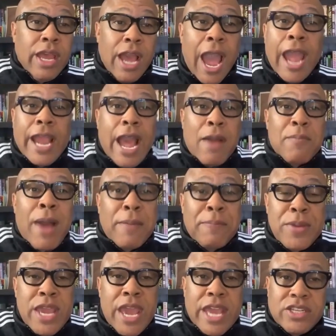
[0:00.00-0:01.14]
I got my
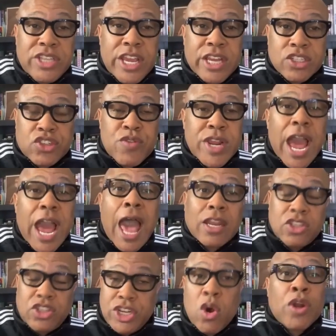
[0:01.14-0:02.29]
PhD in
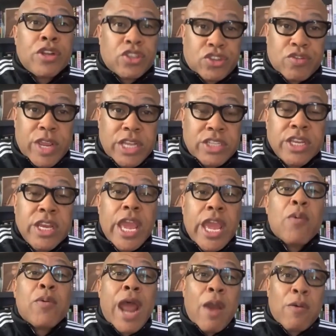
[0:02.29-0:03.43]
streetology on the streets. And
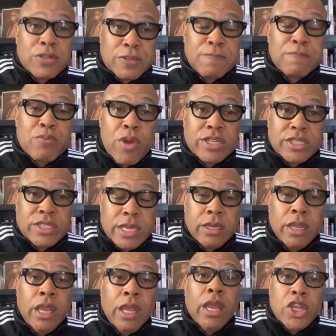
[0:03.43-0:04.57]
when I was in prison,
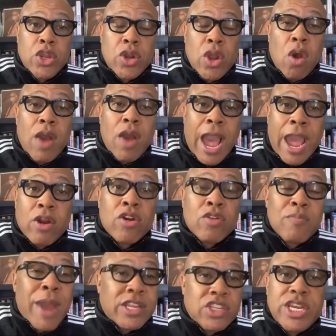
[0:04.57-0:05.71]
you know, I earned
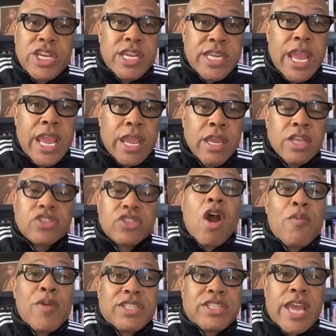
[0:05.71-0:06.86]
my GED. So I
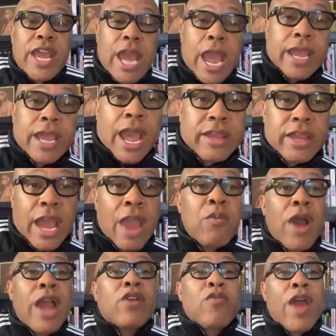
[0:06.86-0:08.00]
always say
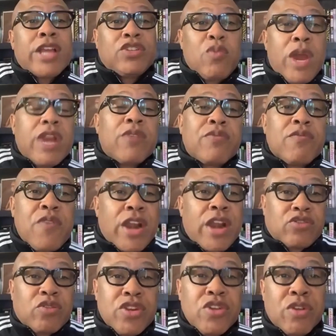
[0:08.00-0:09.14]
I graduated from
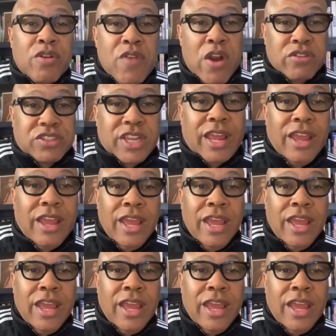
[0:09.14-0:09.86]
Federal University.